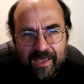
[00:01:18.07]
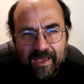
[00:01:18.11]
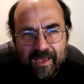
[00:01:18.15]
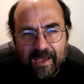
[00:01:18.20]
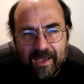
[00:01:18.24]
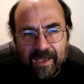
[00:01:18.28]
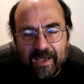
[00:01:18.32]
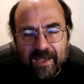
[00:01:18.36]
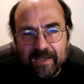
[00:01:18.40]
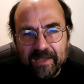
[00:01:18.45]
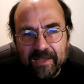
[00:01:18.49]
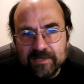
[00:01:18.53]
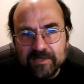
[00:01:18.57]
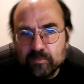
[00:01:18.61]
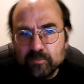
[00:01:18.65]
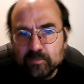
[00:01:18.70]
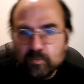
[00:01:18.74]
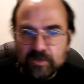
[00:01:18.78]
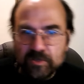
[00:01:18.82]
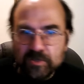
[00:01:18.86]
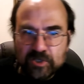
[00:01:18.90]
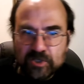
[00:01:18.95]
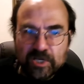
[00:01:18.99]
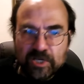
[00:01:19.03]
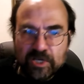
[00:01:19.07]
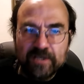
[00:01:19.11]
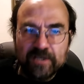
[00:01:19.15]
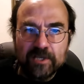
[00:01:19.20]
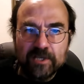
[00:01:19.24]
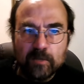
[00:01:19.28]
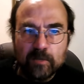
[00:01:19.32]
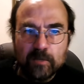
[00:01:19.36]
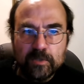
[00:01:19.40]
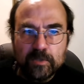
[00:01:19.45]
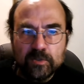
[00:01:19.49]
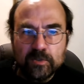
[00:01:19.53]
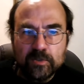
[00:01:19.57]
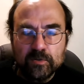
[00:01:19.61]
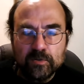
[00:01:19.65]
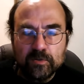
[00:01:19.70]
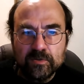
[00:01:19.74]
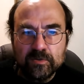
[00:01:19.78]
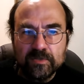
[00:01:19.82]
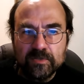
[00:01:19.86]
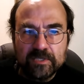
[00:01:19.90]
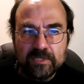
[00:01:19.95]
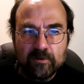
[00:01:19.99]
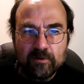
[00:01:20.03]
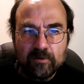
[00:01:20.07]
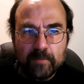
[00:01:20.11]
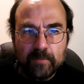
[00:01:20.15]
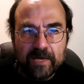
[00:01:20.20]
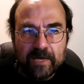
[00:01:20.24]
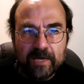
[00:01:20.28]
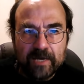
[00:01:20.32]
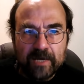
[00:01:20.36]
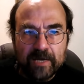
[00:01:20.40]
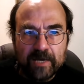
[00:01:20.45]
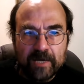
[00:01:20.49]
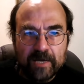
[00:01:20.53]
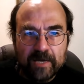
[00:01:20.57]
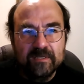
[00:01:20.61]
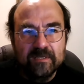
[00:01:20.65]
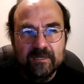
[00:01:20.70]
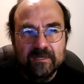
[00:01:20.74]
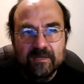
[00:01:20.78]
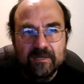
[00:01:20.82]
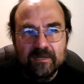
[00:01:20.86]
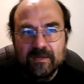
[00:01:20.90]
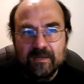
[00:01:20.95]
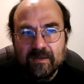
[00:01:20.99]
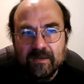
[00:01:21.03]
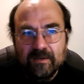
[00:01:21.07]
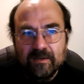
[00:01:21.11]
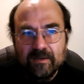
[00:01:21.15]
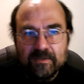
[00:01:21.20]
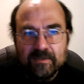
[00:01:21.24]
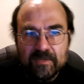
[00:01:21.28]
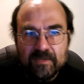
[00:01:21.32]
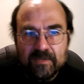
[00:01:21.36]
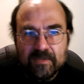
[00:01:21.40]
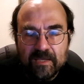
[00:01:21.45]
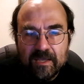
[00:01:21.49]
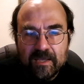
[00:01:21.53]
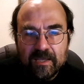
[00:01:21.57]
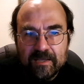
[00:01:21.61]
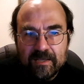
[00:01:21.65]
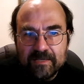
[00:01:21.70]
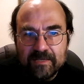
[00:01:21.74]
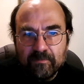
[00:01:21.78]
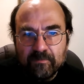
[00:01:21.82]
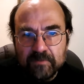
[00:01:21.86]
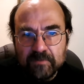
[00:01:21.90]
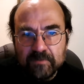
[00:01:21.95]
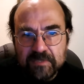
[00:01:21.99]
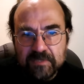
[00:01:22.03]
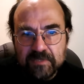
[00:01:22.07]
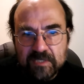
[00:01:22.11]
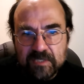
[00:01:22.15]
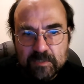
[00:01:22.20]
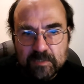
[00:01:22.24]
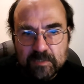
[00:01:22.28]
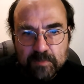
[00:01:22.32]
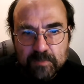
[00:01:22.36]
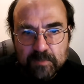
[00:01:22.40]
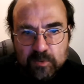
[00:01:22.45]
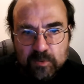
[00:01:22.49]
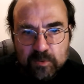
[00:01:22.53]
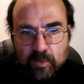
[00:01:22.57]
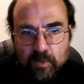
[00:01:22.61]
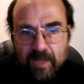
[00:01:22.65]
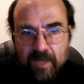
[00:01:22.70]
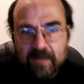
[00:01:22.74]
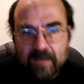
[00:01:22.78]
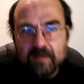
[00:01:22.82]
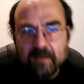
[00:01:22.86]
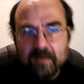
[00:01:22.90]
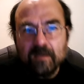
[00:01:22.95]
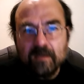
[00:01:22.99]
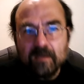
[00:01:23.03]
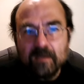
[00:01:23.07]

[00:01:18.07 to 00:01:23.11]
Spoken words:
And with the shadow, we talked also about the differences between